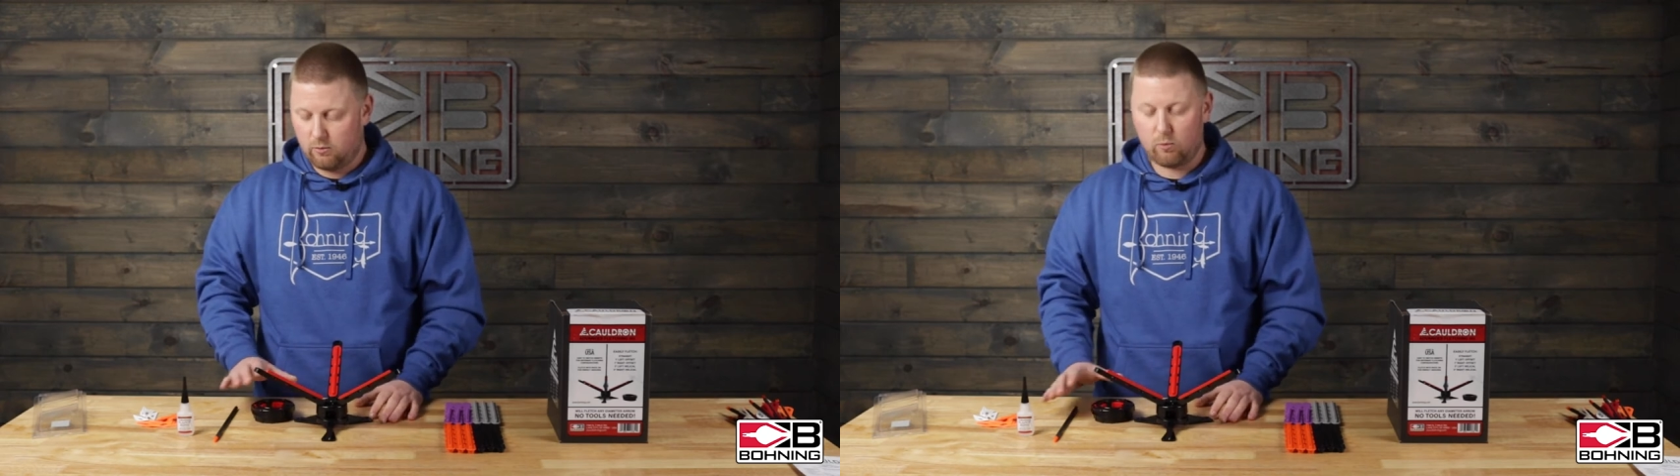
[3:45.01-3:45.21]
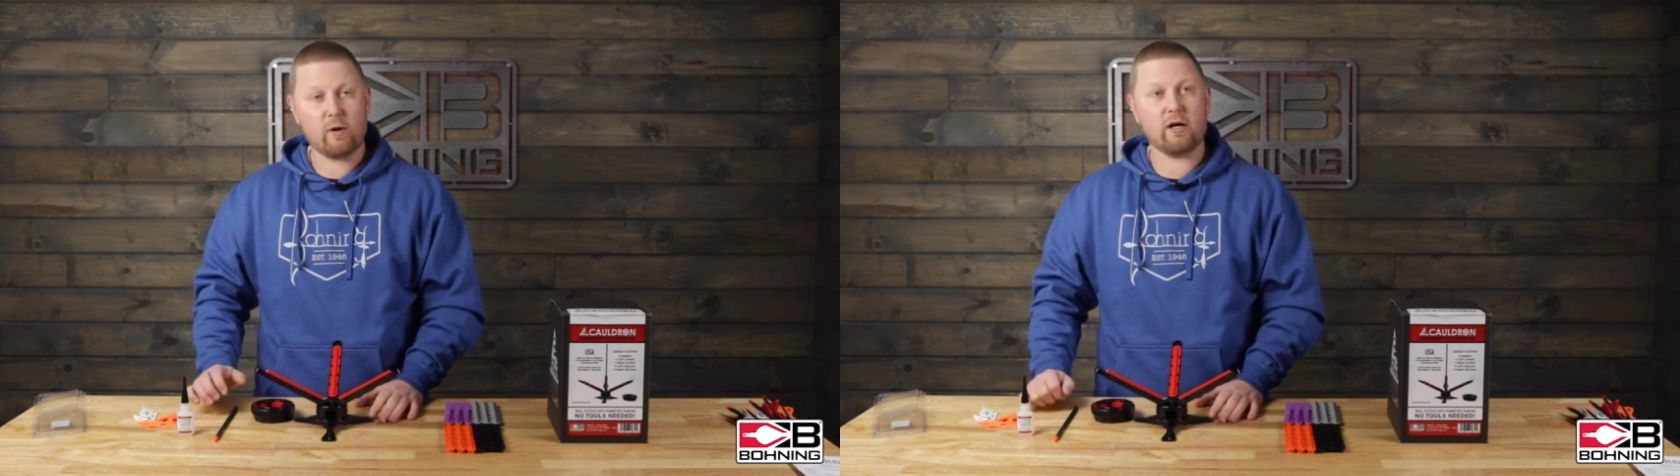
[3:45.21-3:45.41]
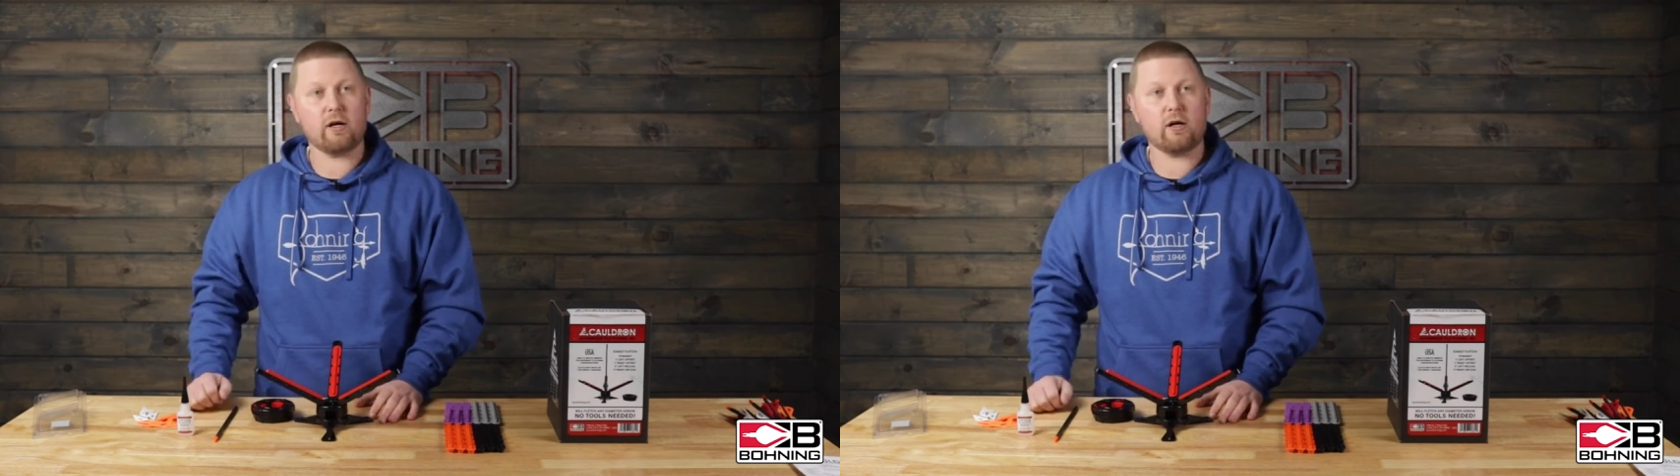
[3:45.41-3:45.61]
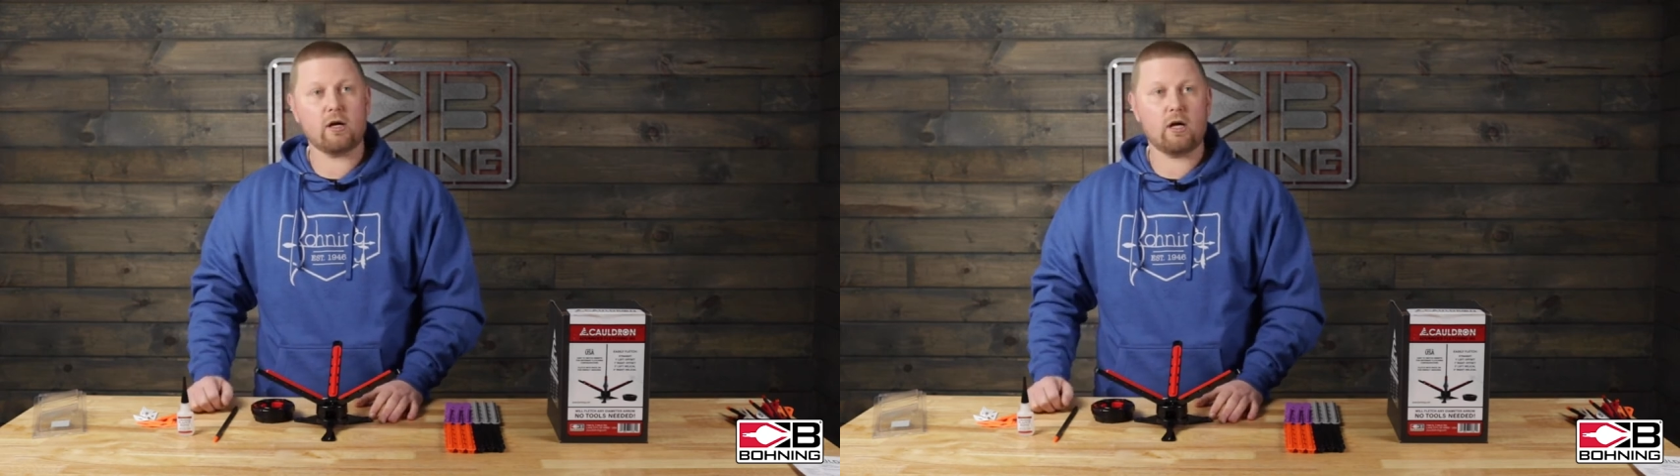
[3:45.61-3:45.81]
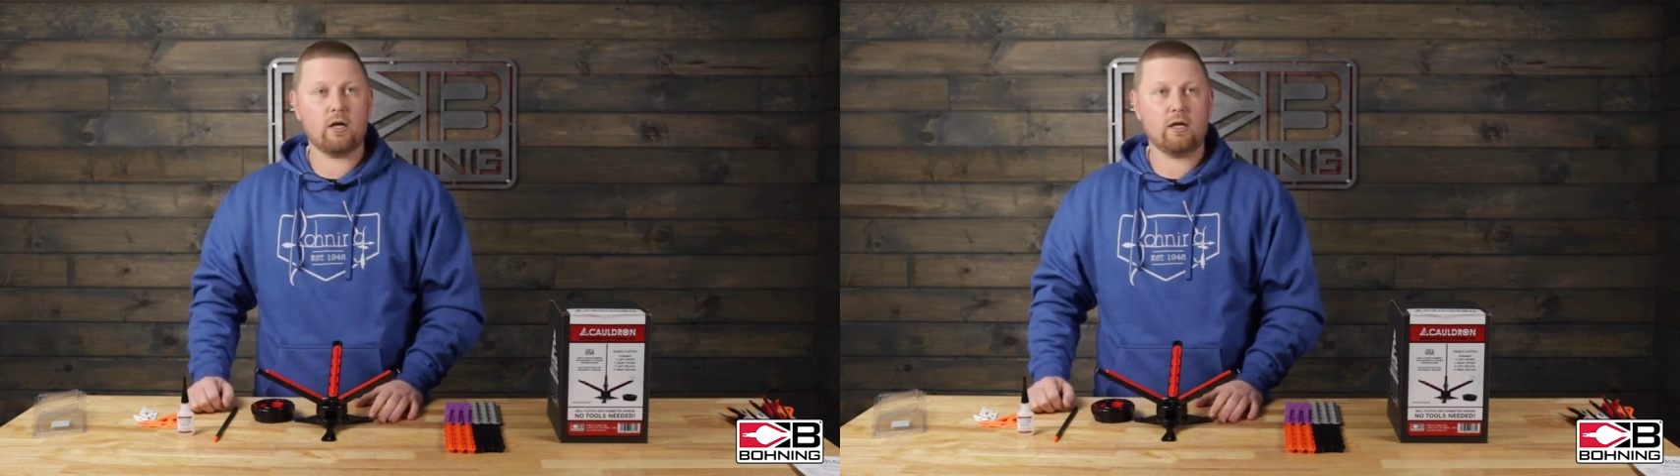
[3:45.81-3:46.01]

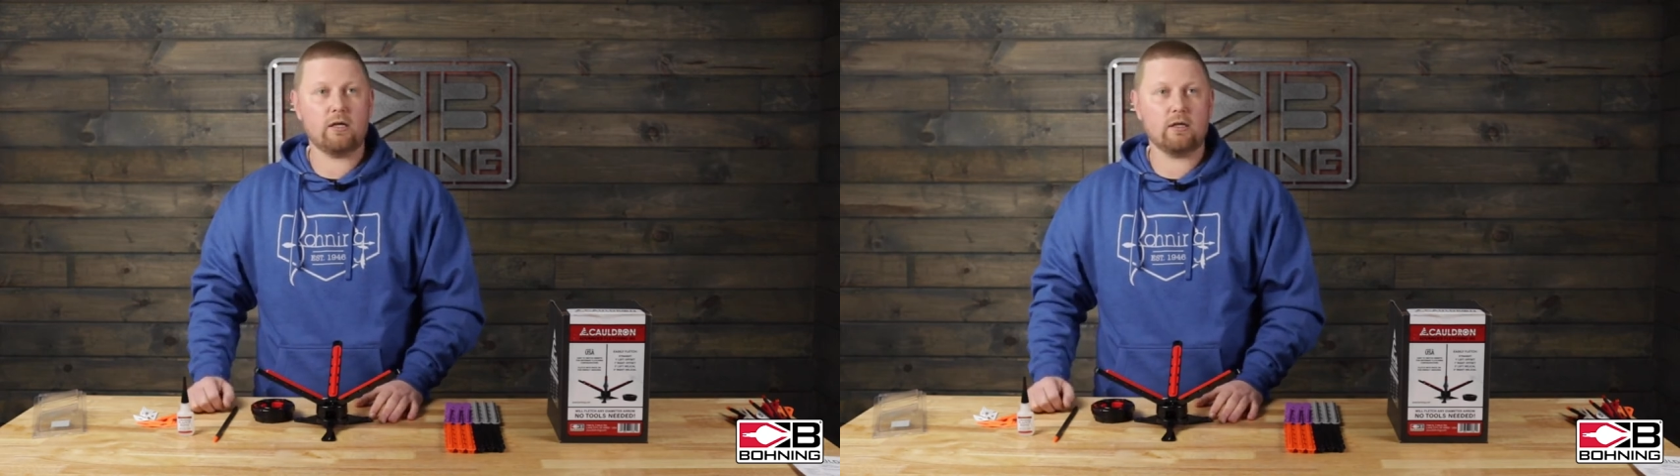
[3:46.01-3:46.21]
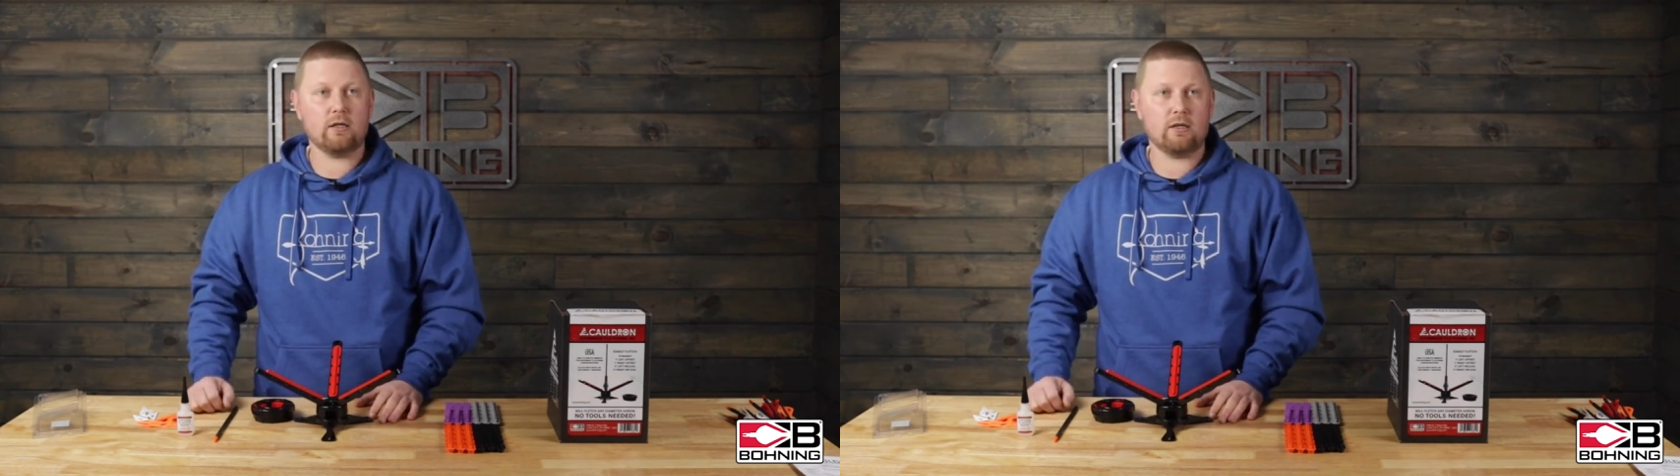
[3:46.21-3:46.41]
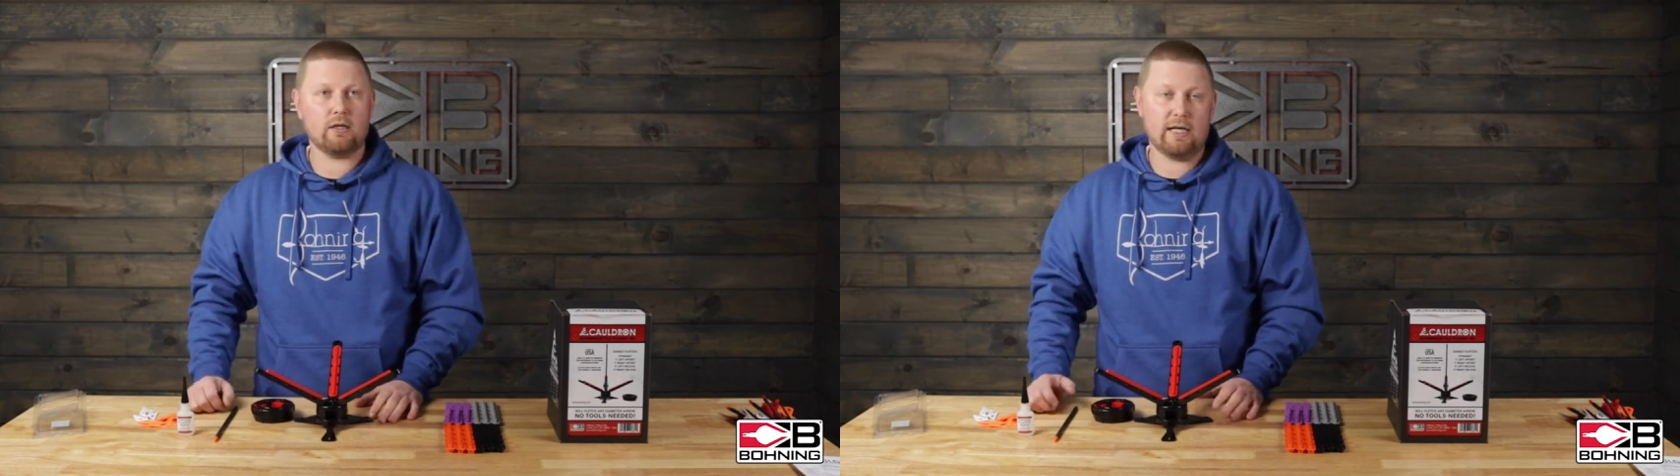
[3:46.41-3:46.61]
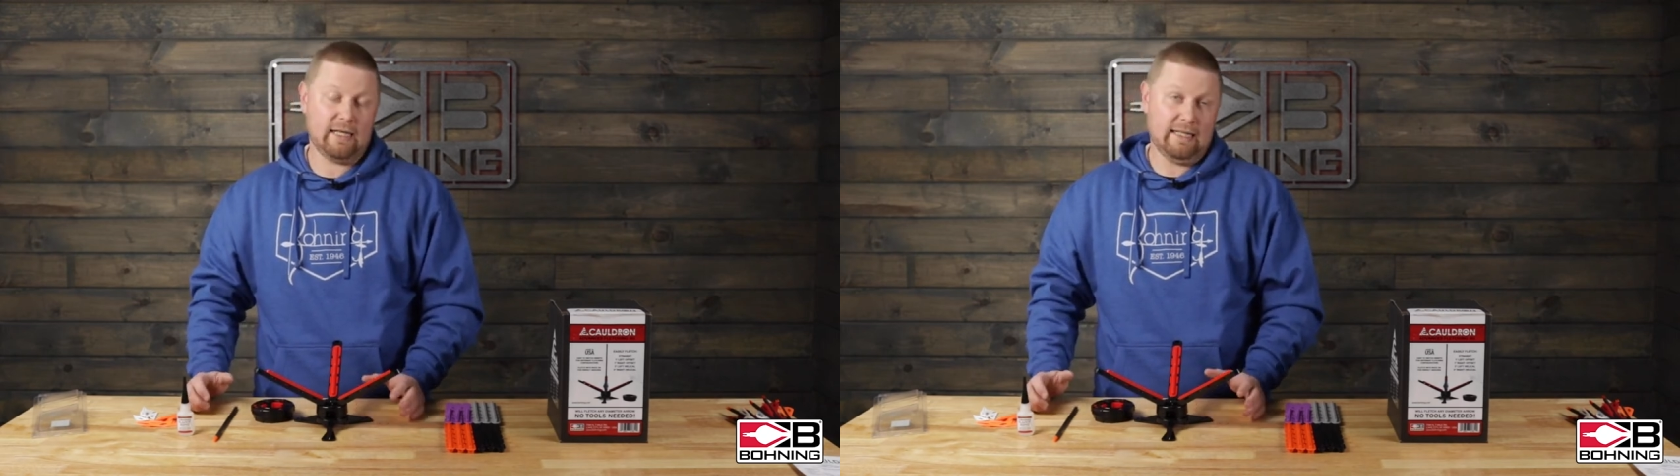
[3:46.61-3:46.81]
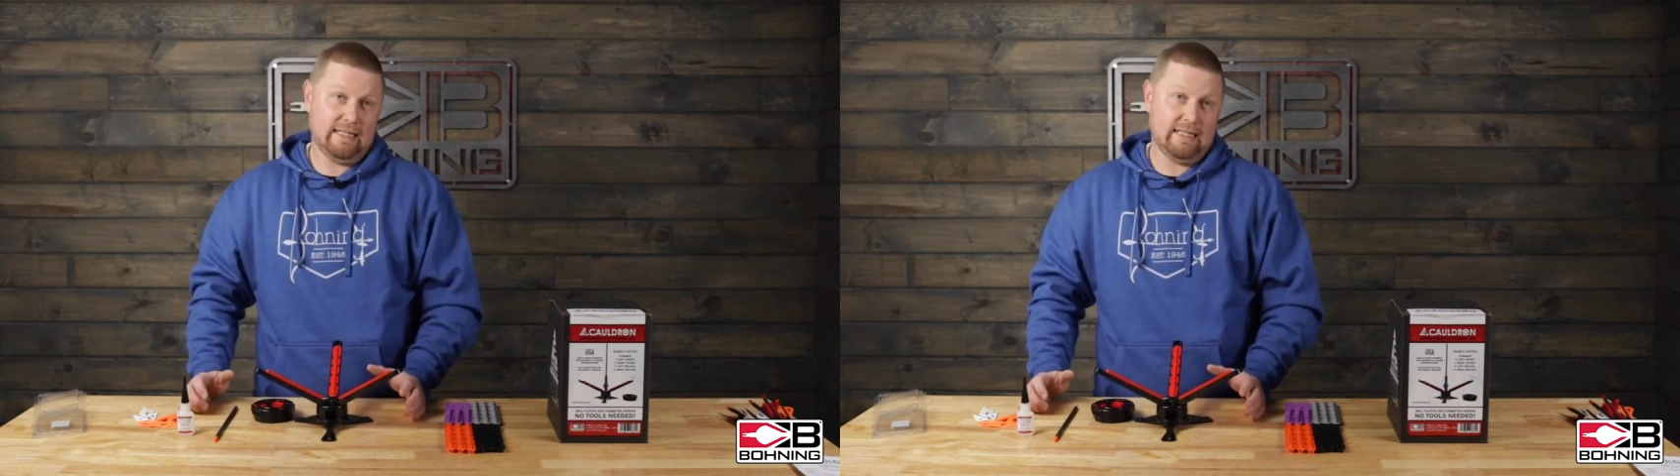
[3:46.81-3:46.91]
where it